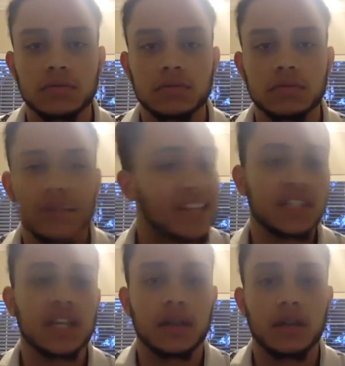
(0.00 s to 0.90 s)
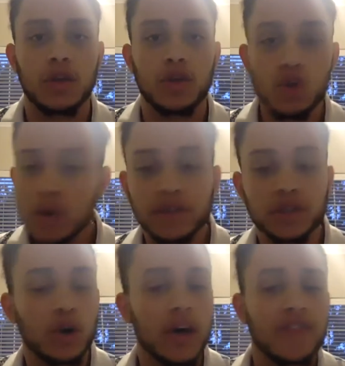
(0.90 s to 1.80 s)
That's it. You
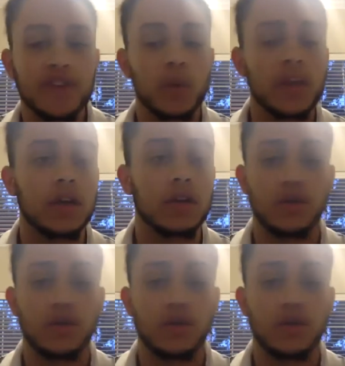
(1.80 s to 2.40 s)
withdraw every week.